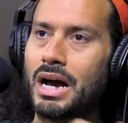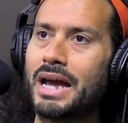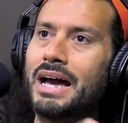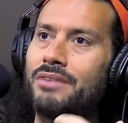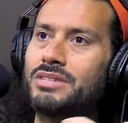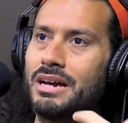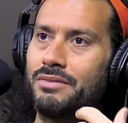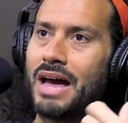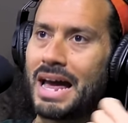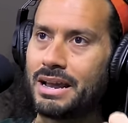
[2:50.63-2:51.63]
I have to
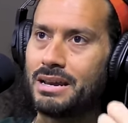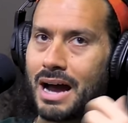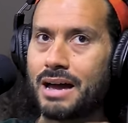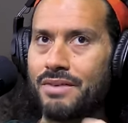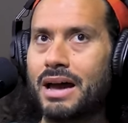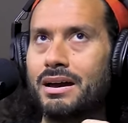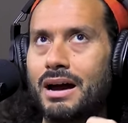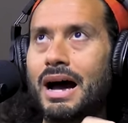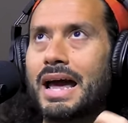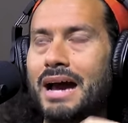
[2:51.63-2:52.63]
have ad, I've
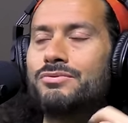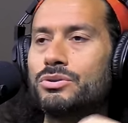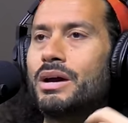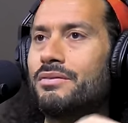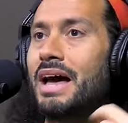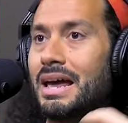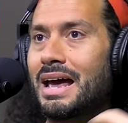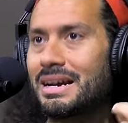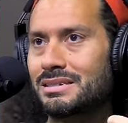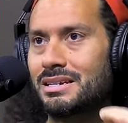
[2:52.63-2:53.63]
I have to have had
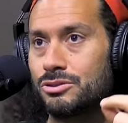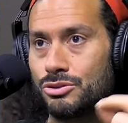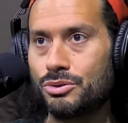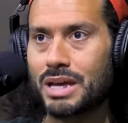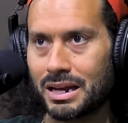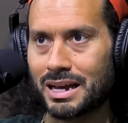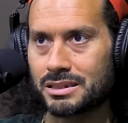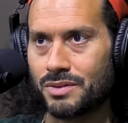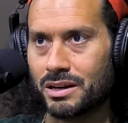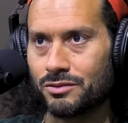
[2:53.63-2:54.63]
access to that
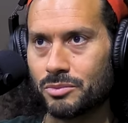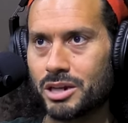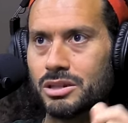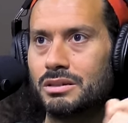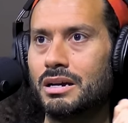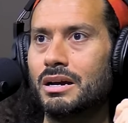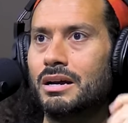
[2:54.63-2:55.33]
classified information